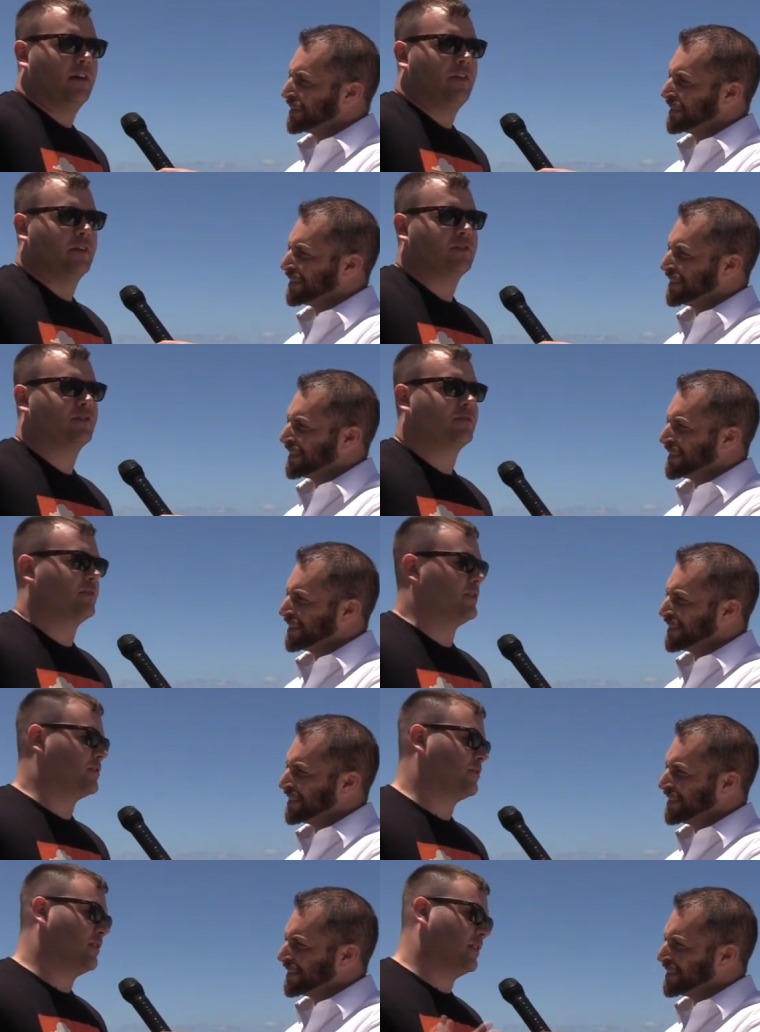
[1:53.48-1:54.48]
Speaker 1: there's
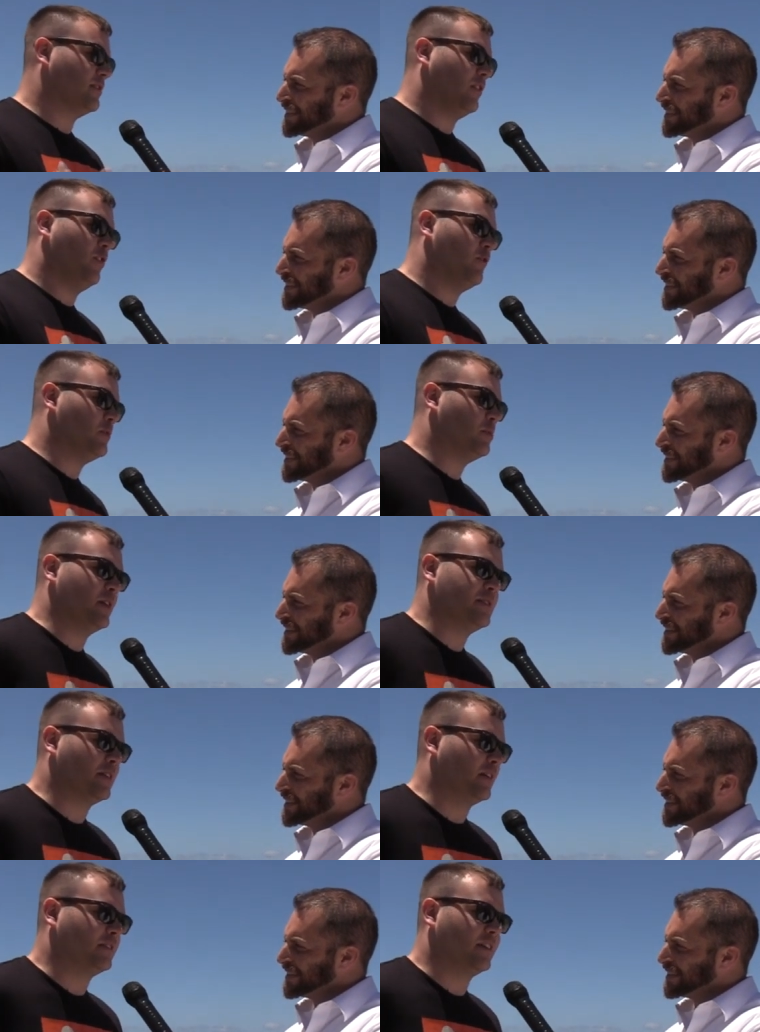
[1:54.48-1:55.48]
there's threats all over the
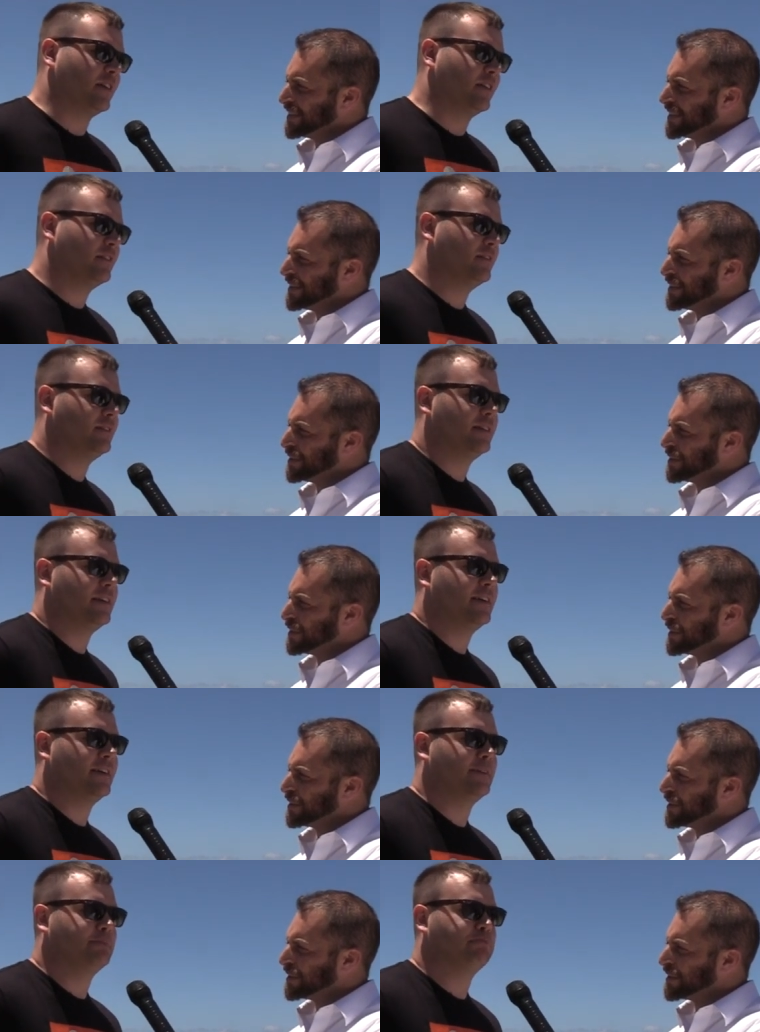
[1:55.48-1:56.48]
place out there.
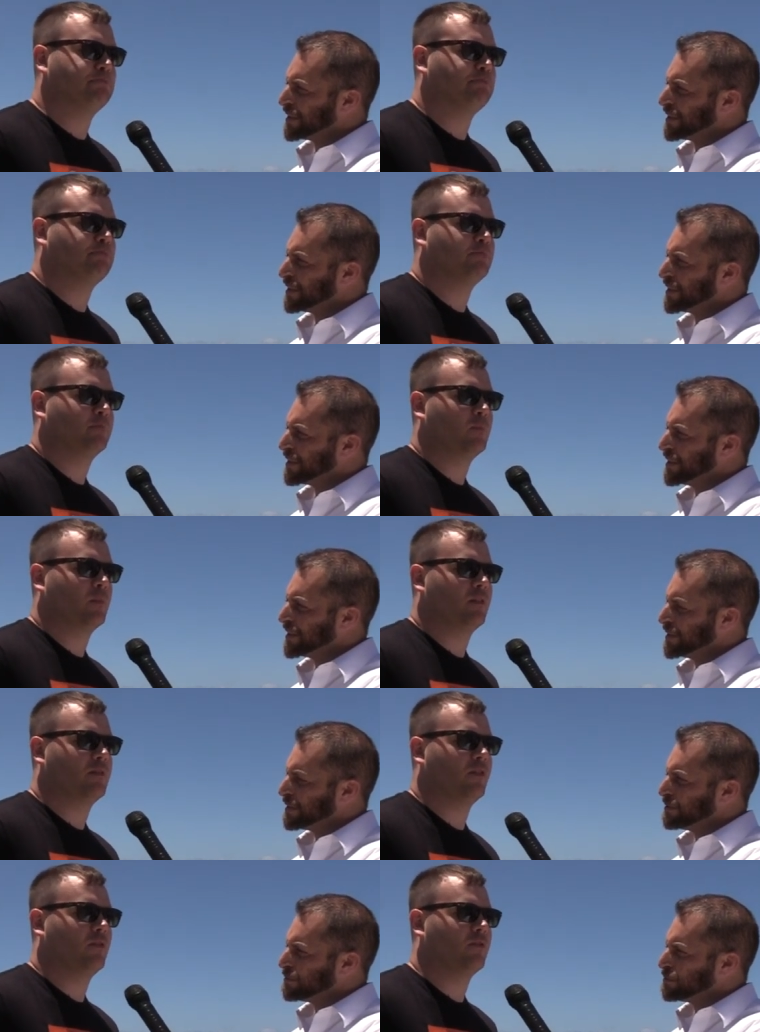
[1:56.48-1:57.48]
Um,
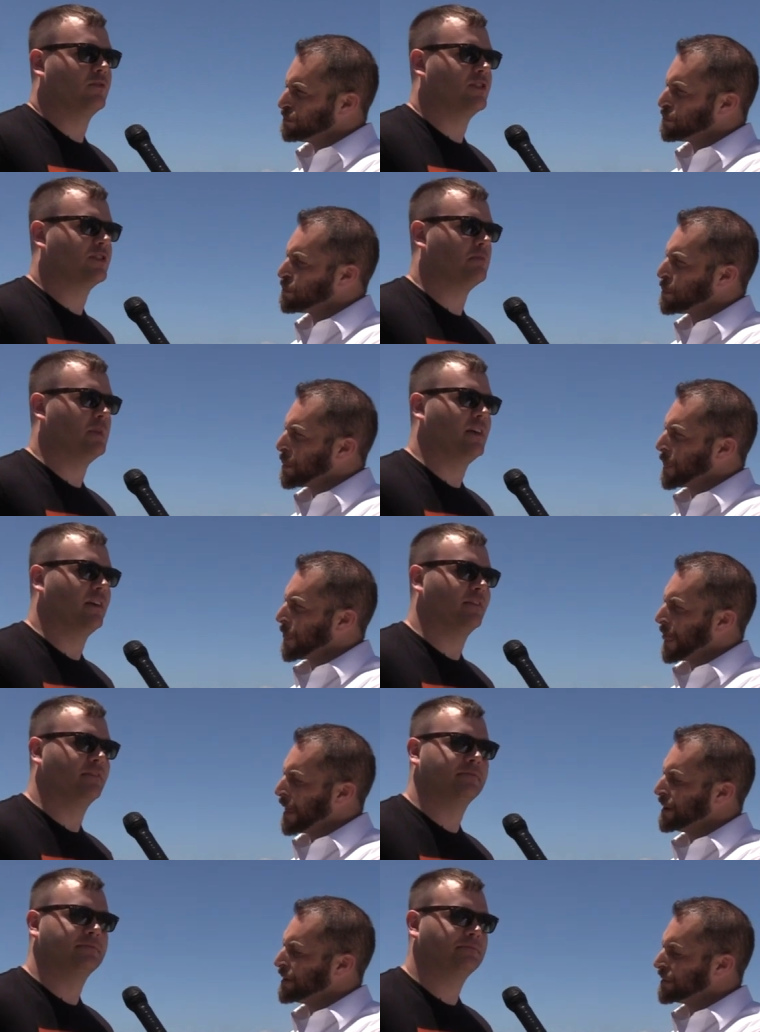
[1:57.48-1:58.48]
so just
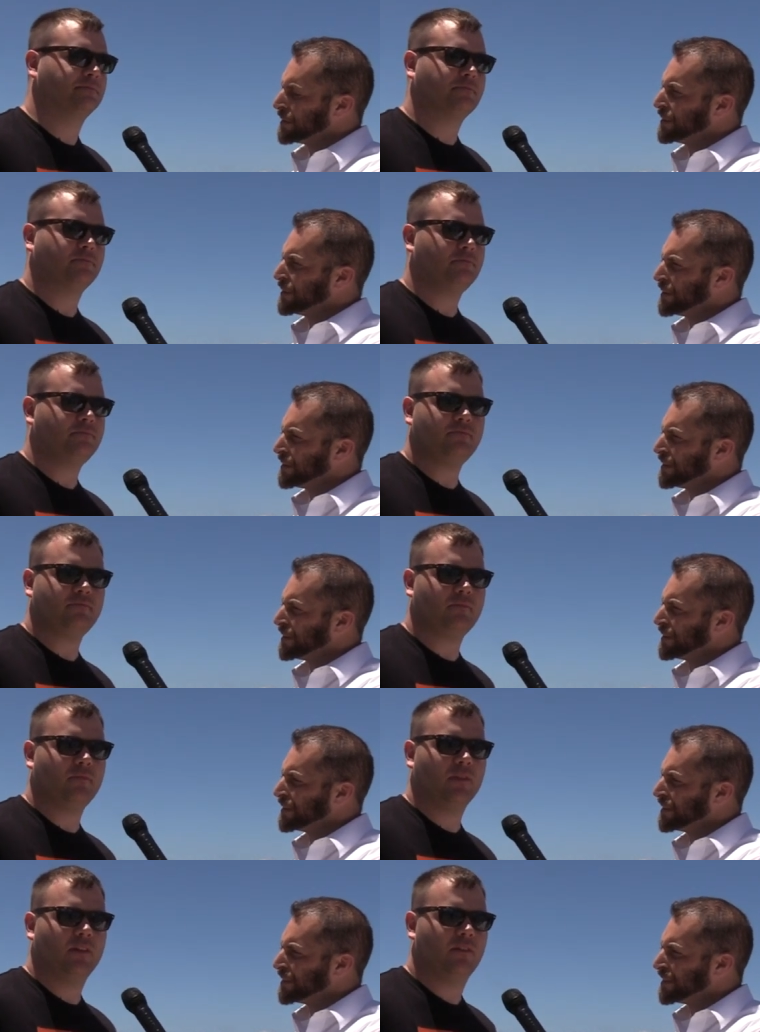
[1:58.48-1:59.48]
being
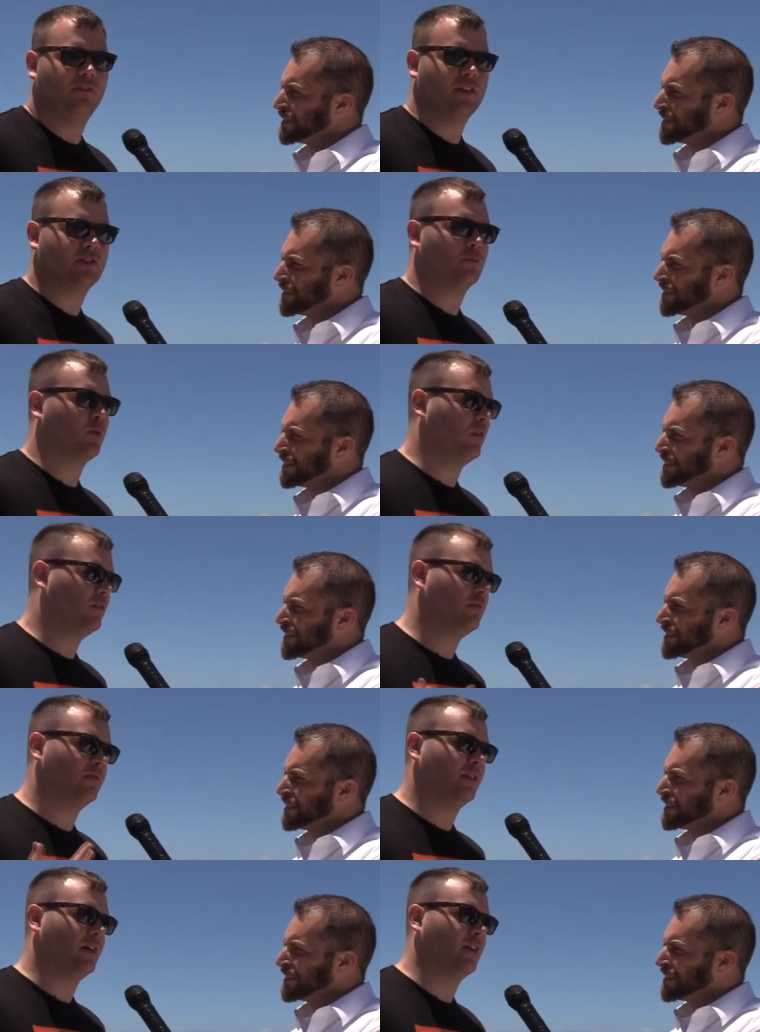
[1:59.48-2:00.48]
visible,
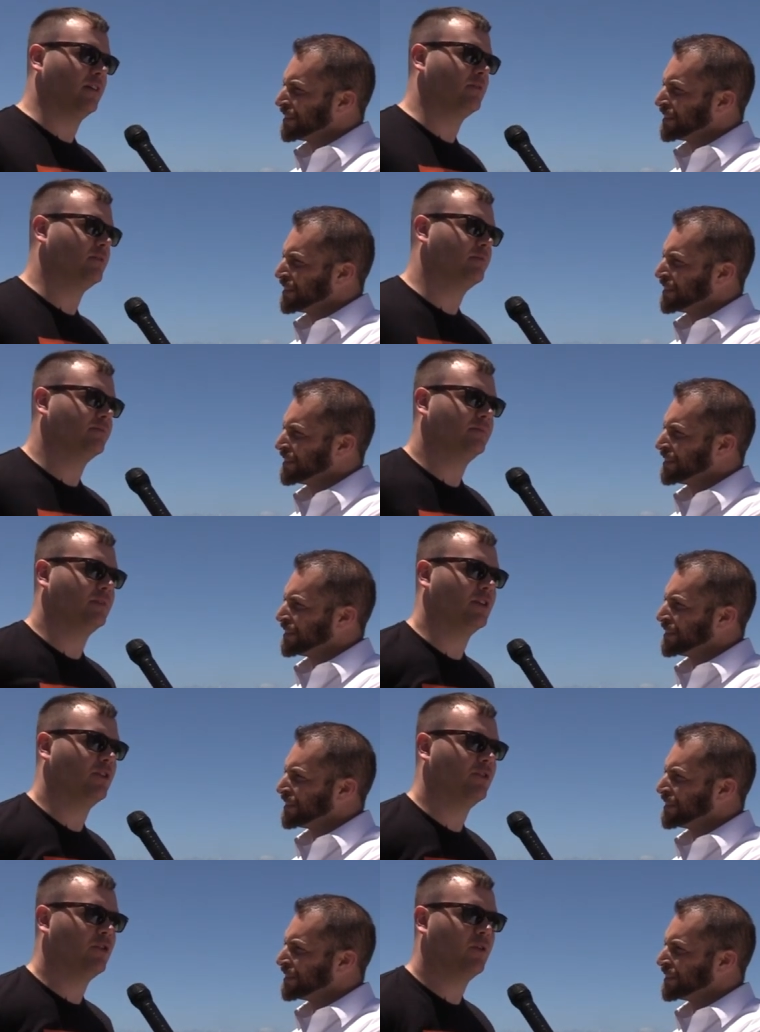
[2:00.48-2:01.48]
uh, you
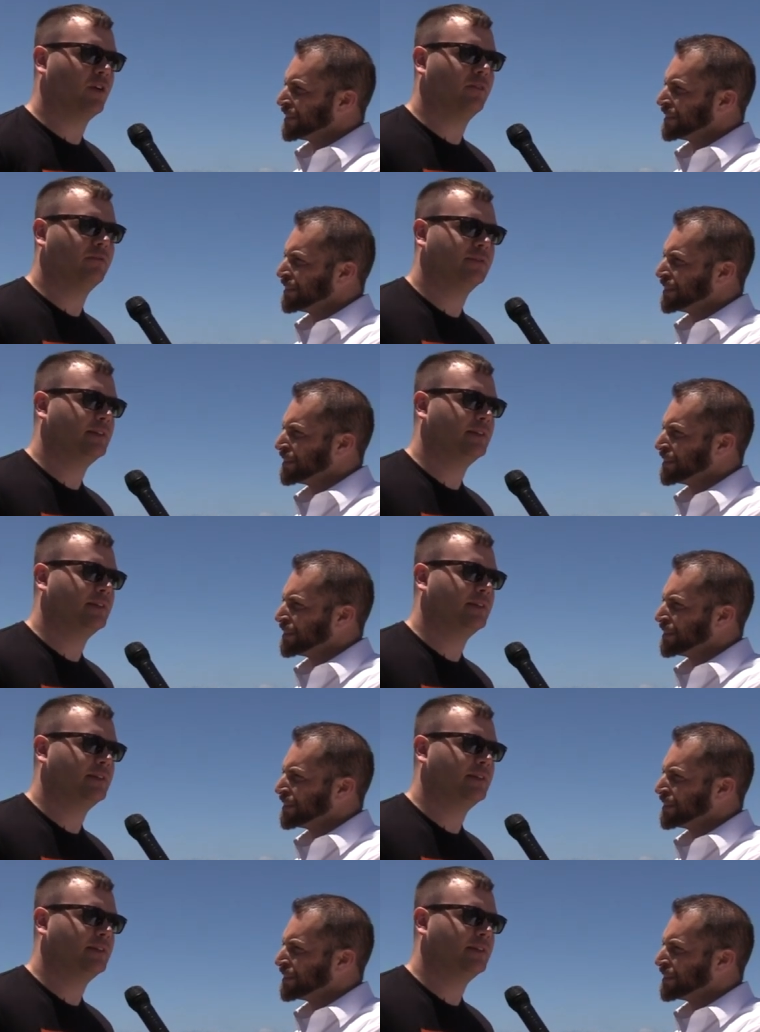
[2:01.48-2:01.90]
know, knowing